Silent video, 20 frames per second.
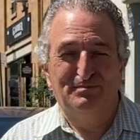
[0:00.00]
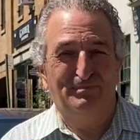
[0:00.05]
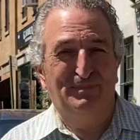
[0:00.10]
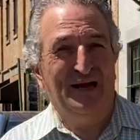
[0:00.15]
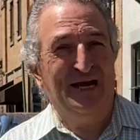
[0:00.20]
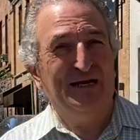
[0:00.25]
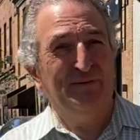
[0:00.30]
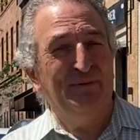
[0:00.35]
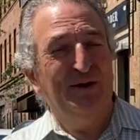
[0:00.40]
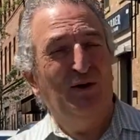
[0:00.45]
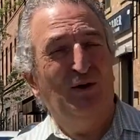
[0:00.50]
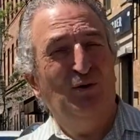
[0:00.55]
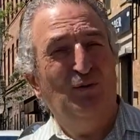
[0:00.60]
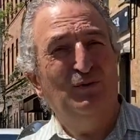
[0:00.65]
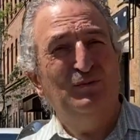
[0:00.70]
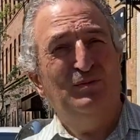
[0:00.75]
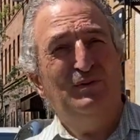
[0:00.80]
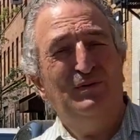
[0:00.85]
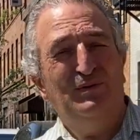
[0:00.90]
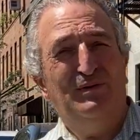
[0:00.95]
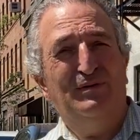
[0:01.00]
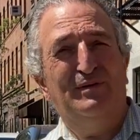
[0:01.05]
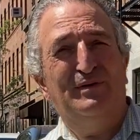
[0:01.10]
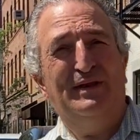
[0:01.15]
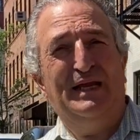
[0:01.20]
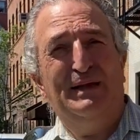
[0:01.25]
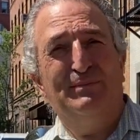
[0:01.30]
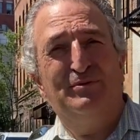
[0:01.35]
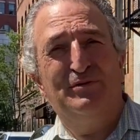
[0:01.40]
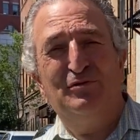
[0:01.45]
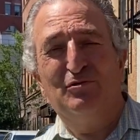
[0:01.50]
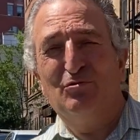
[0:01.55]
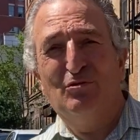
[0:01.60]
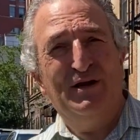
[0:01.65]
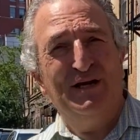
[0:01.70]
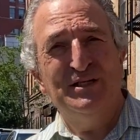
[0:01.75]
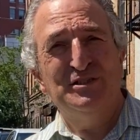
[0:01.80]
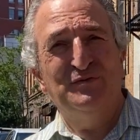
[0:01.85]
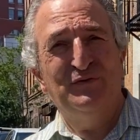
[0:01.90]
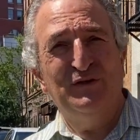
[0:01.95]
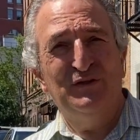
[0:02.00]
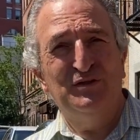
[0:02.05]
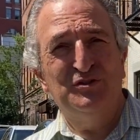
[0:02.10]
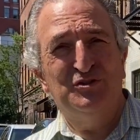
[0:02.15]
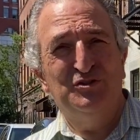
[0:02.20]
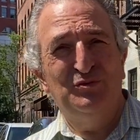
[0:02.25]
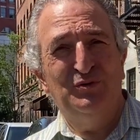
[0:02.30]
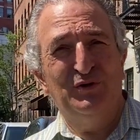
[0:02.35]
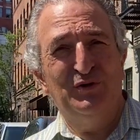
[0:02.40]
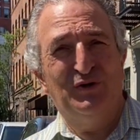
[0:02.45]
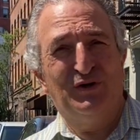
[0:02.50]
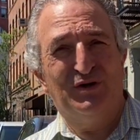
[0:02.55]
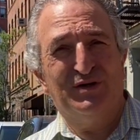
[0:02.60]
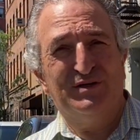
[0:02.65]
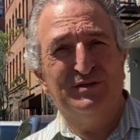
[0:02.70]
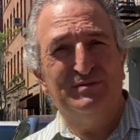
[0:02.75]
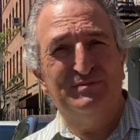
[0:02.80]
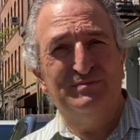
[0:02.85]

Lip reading: Back in my own neighborhood, Greenwich Village, New York.